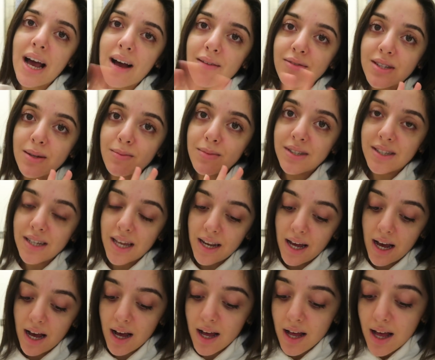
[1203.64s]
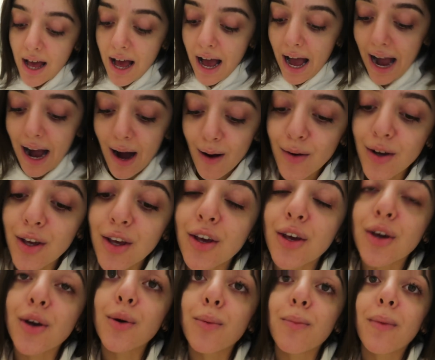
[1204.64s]
gonna have some dinner. How
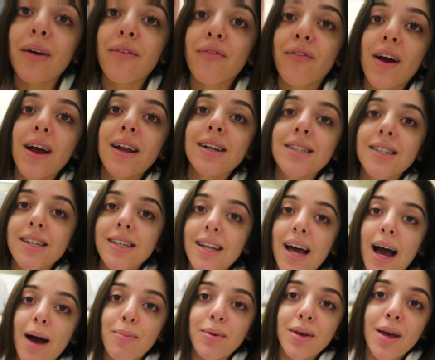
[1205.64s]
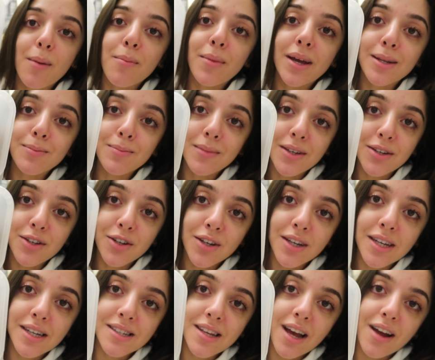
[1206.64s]
cute, my friend Nabia made me
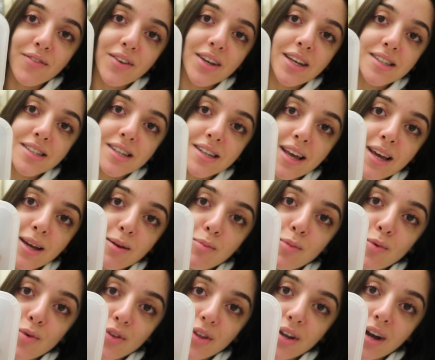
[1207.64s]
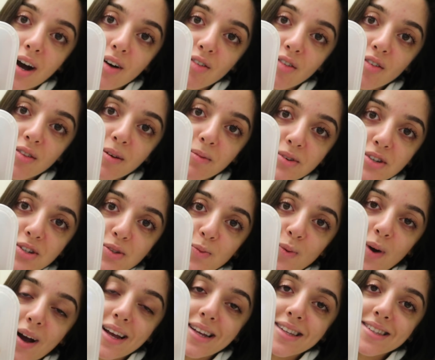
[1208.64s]
cookies. I've eaten like more than half of them, which is
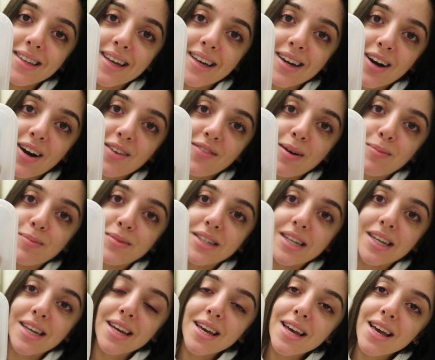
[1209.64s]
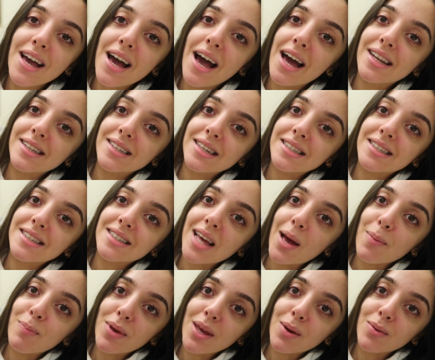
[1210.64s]
why it's like half empty. And it says
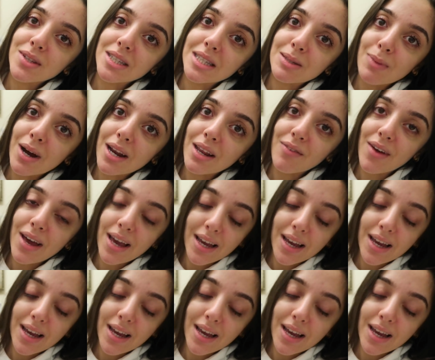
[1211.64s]
Seppi with a smiley